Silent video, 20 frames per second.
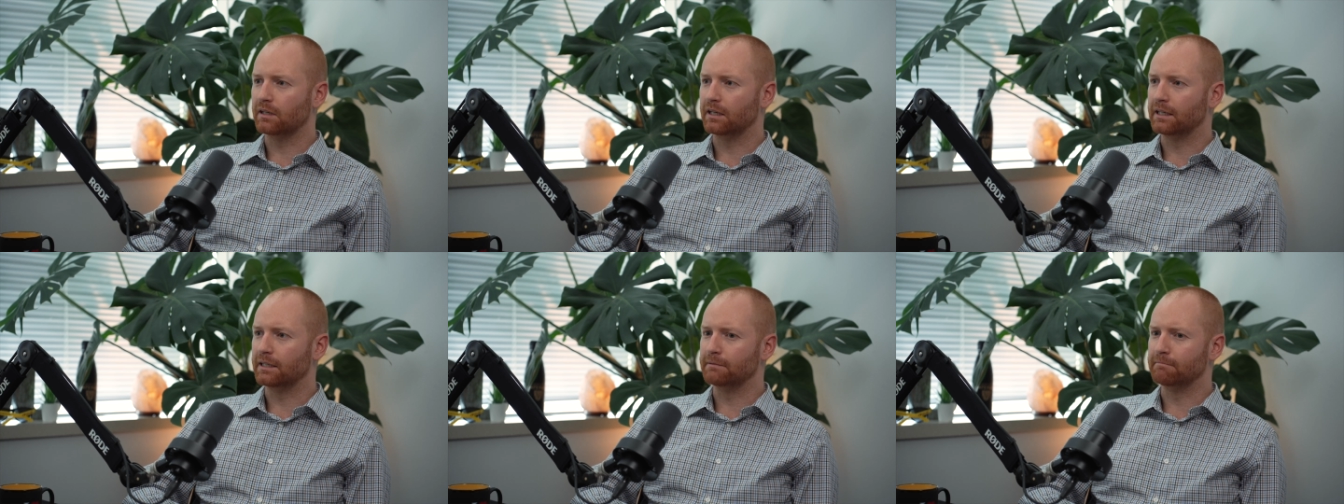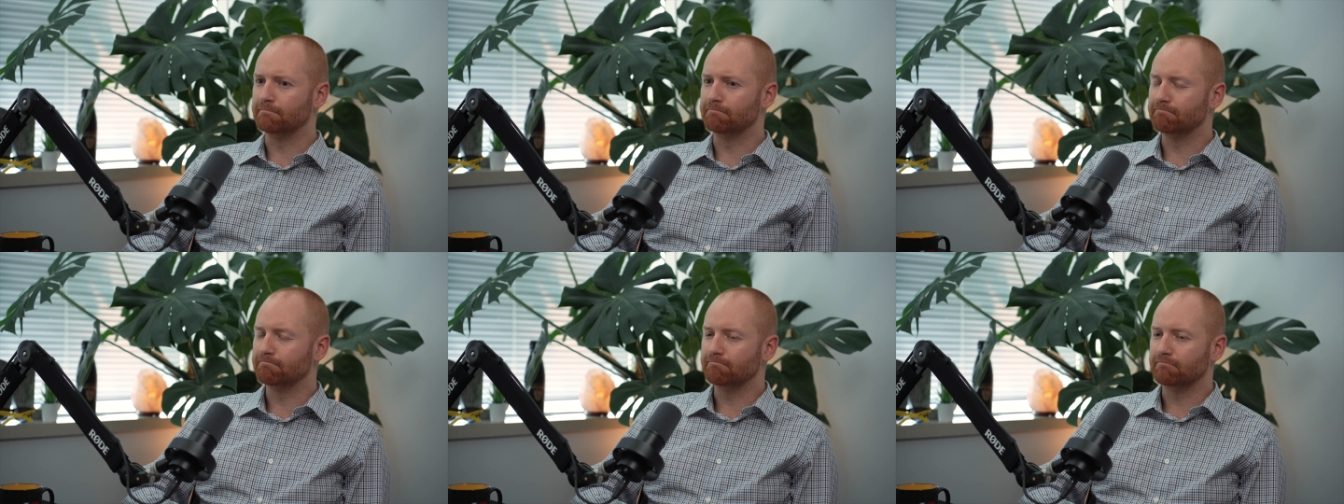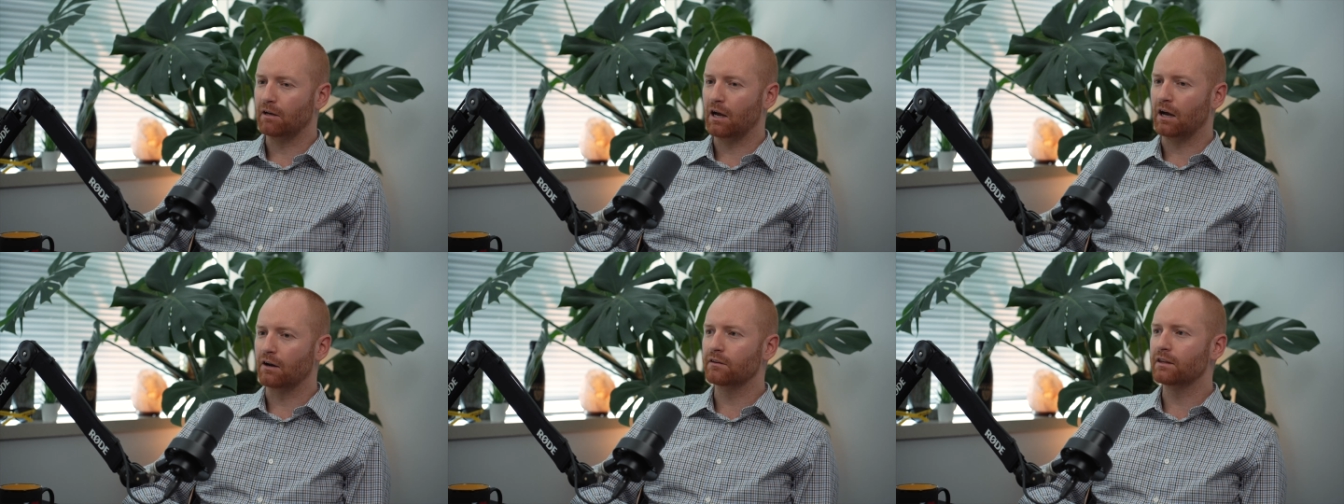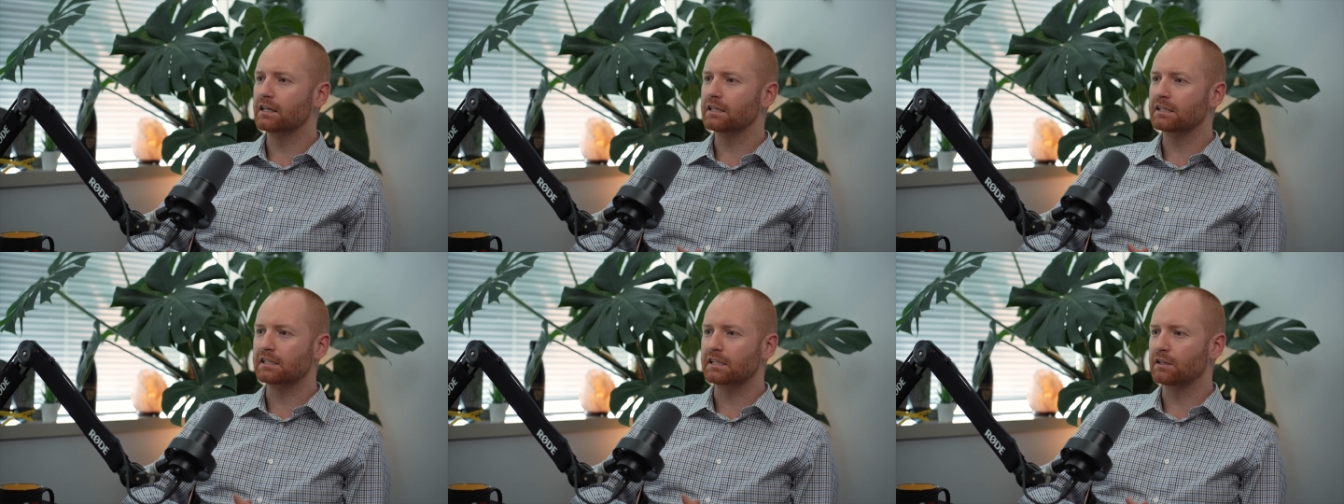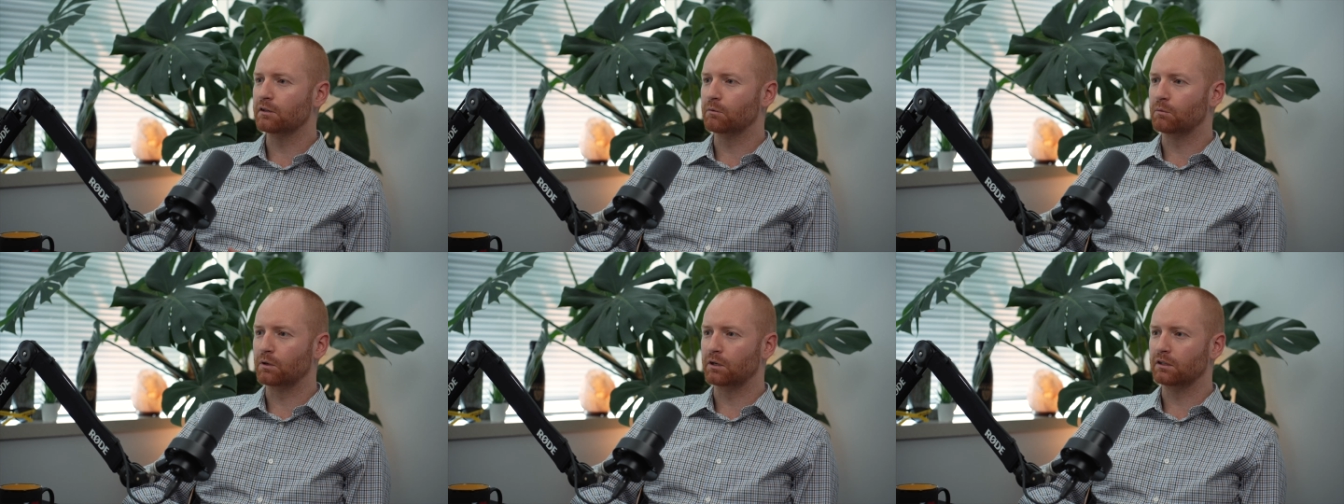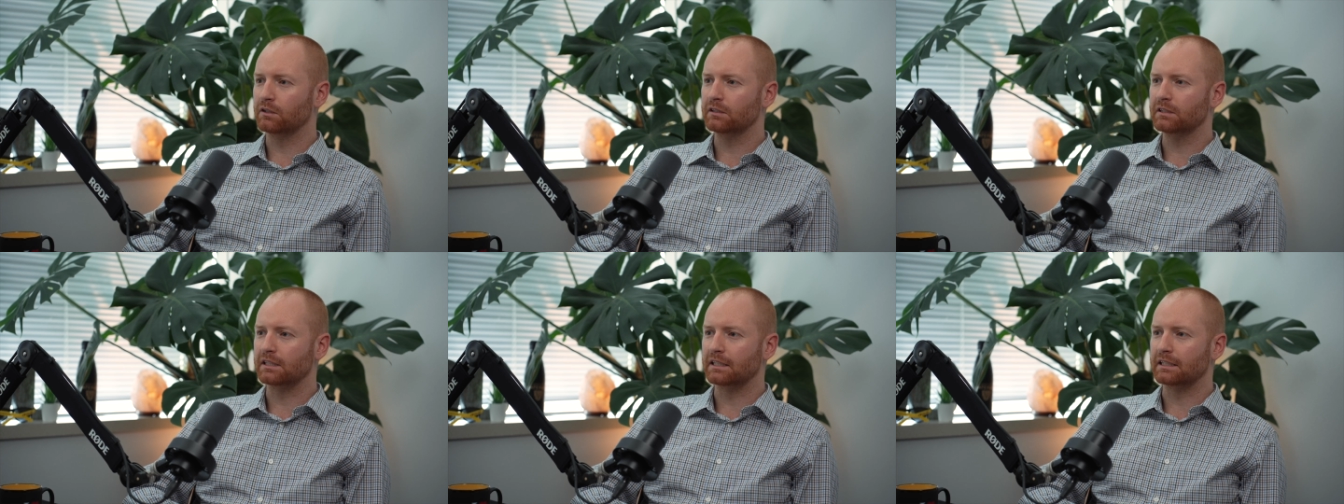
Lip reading: How do they see the world?